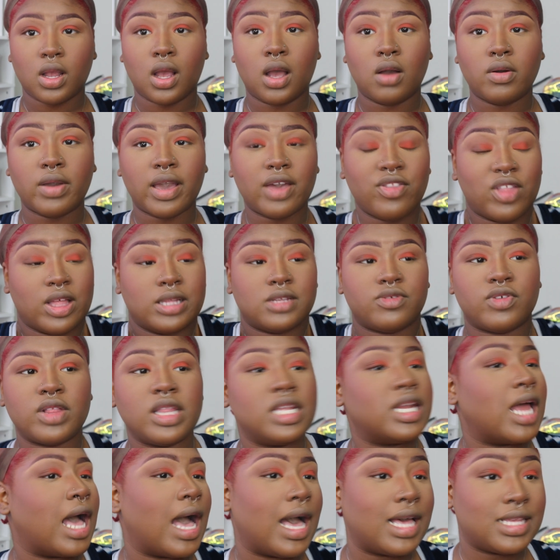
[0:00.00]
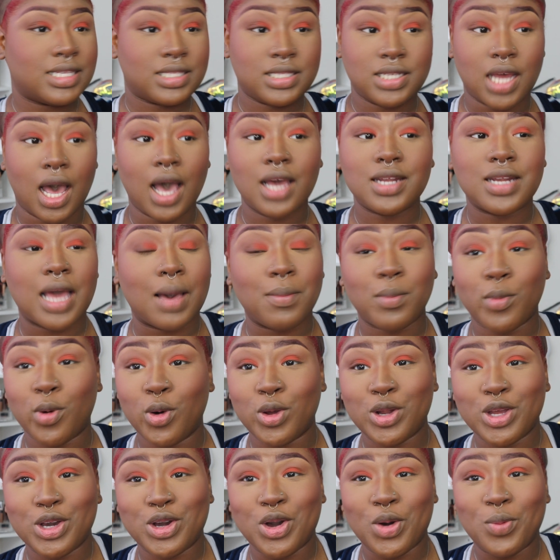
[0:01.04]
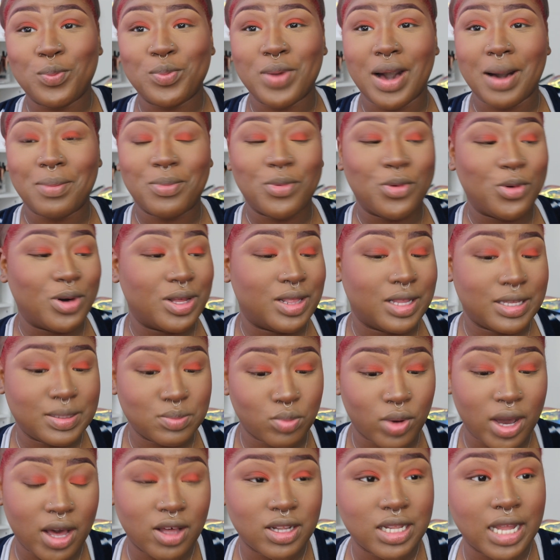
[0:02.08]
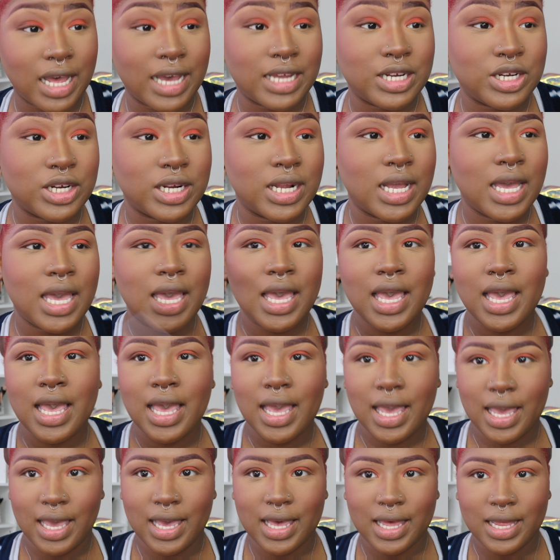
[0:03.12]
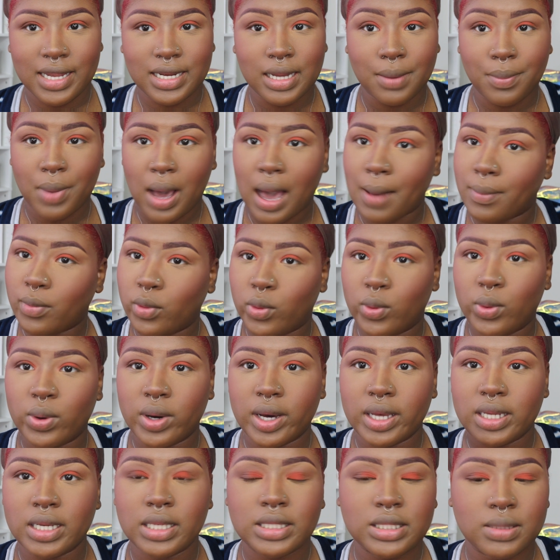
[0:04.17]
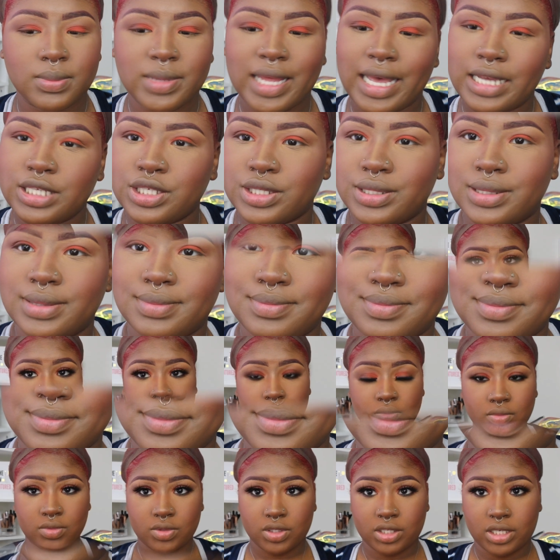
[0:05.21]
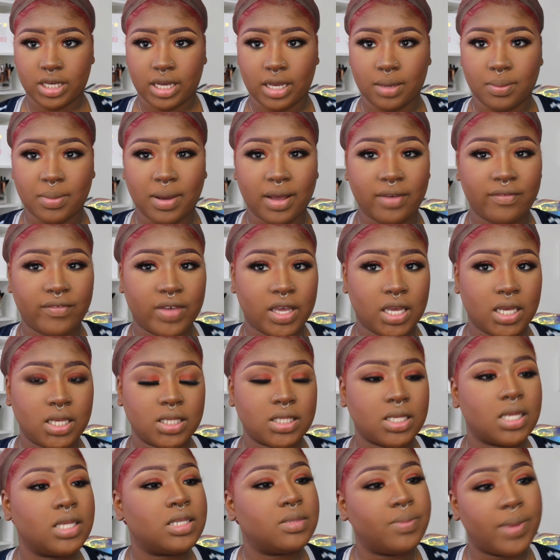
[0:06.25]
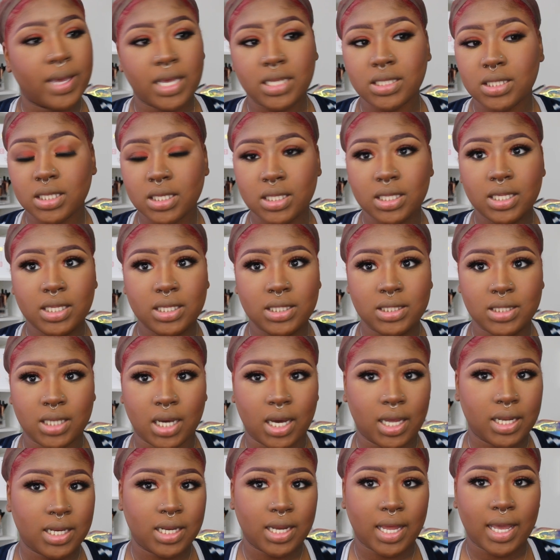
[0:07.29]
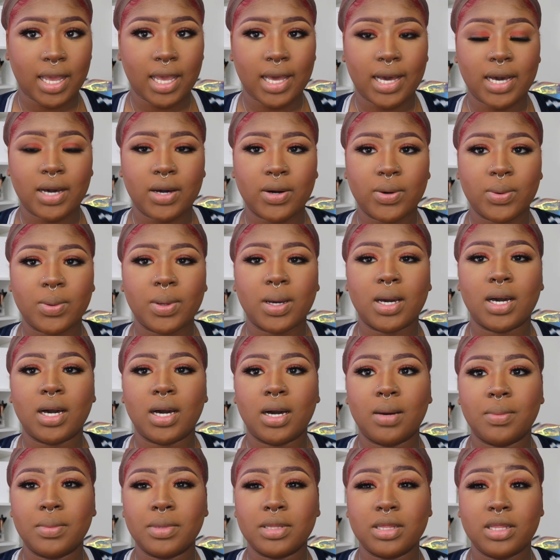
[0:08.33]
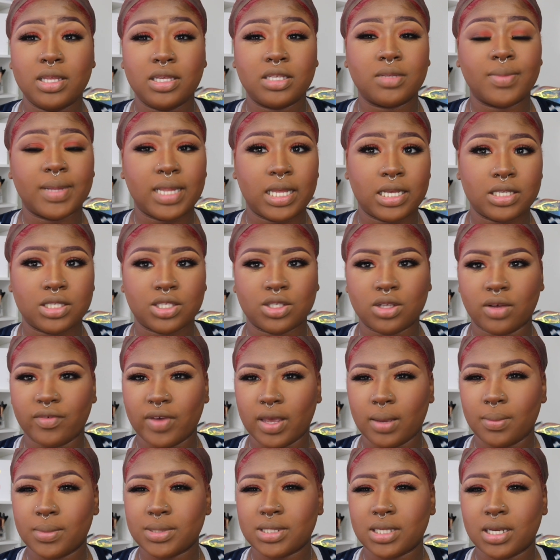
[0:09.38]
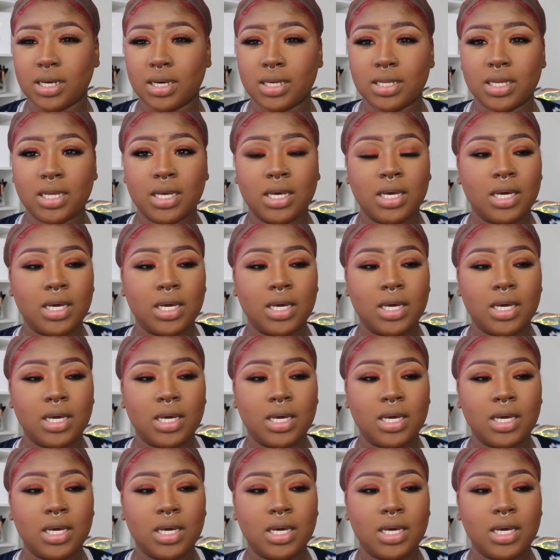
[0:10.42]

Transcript: okay, that's really the eyes done. I'm going to go pop on this brown liner and pop on some lashes. Okay, my face is basically done now. Um, these are my lashes off Amazon.